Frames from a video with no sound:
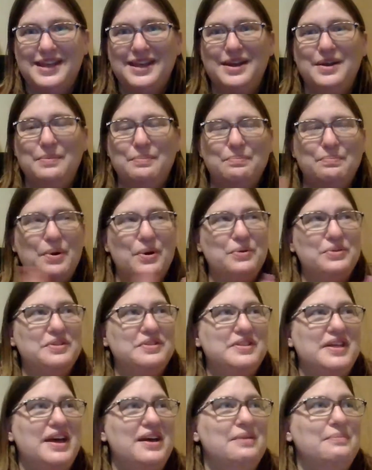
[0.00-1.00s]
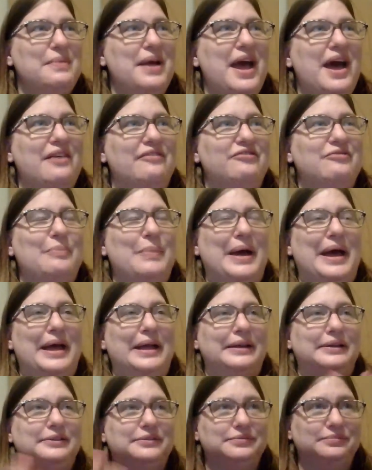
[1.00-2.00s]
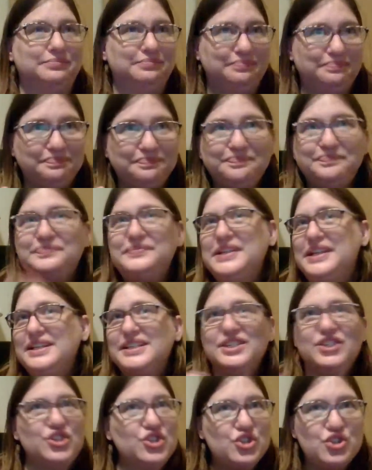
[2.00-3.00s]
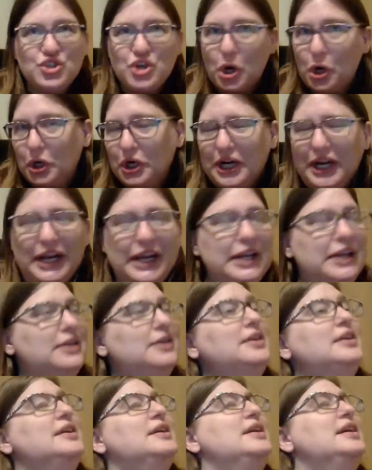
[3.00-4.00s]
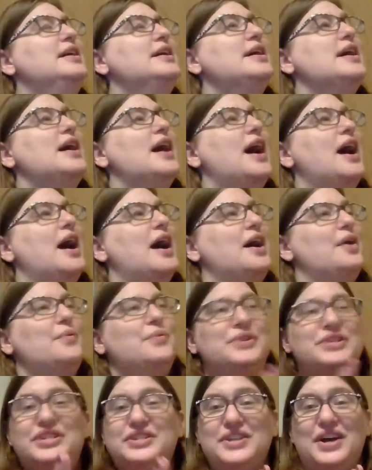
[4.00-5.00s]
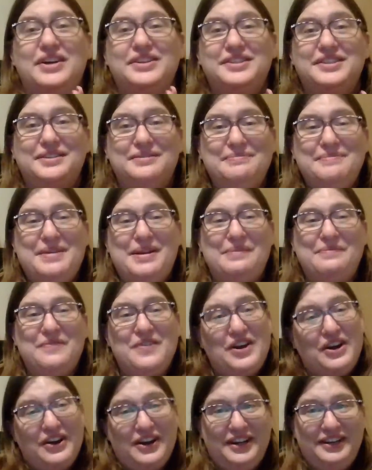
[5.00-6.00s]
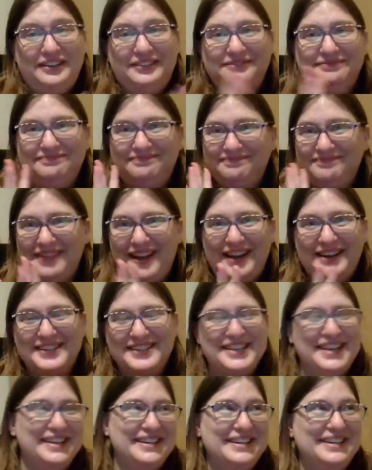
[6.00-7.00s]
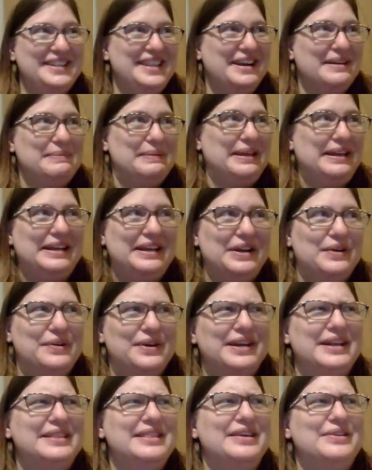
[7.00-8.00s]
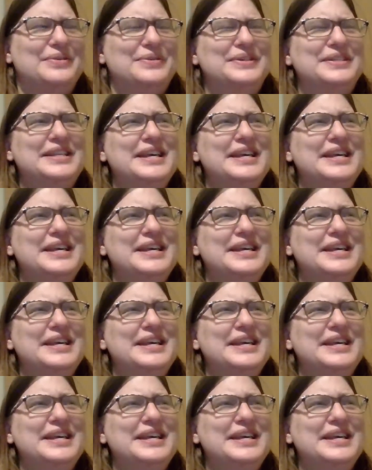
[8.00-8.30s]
Both of them have been started, which is awesome. I'm very excited that I'm getting going on those.